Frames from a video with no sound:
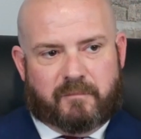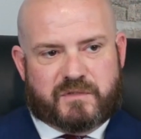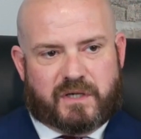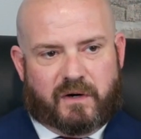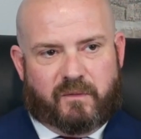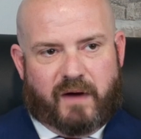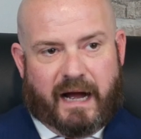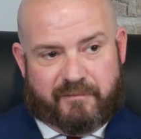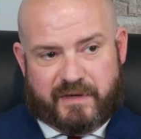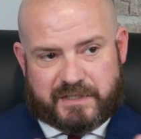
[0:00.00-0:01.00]
So
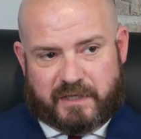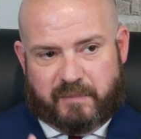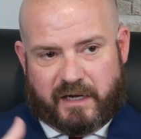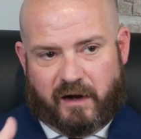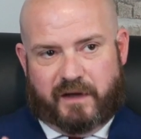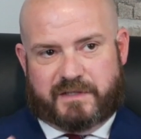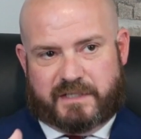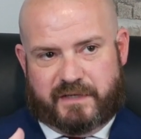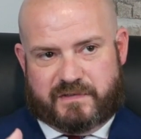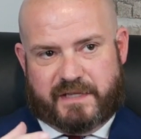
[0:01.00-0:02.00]
obviously, because
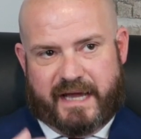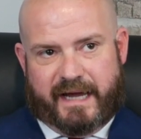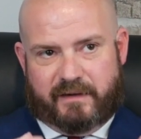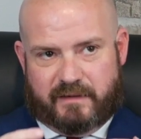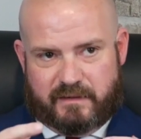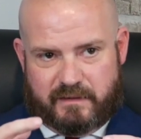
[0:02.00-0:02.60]
it's that